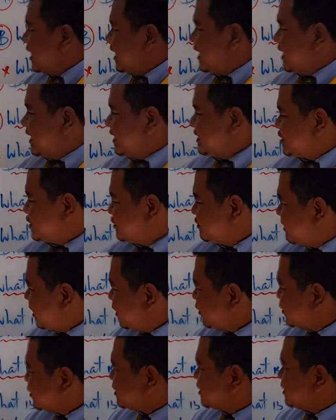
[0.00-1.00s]
And today
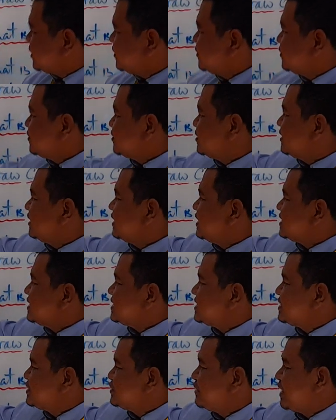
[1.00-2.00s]
also, this
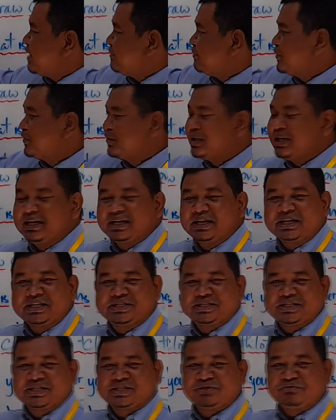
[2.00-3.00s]
is you have already learned,
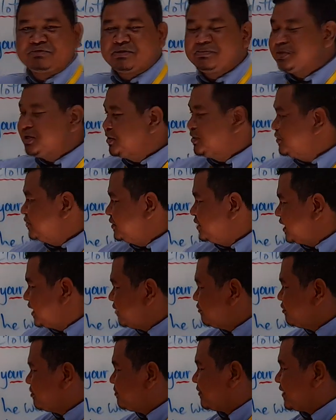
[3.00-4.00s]
just review.
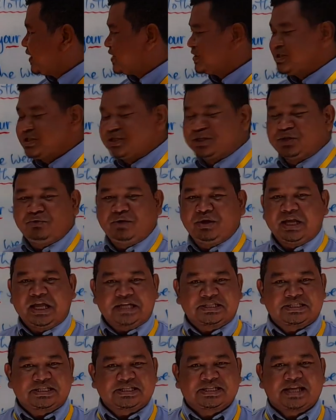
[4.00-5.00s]
Now we practice doing
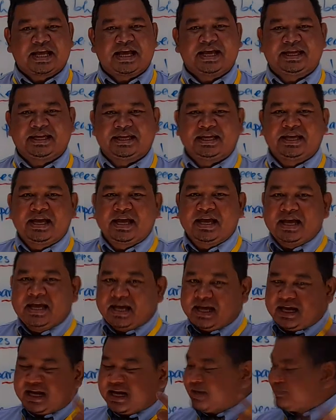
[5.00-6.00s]
exercise.
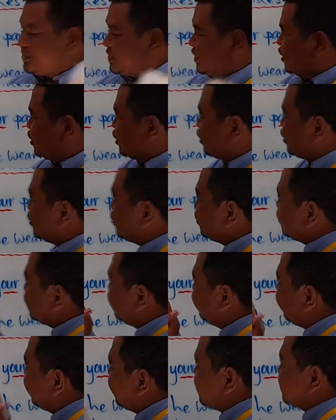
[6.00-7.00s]
And after you do
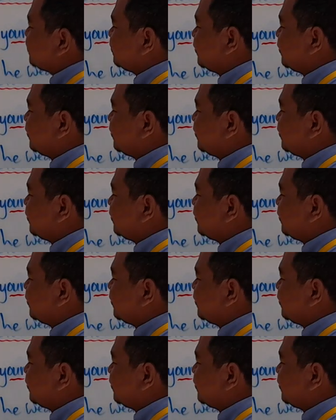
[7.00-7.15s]
finish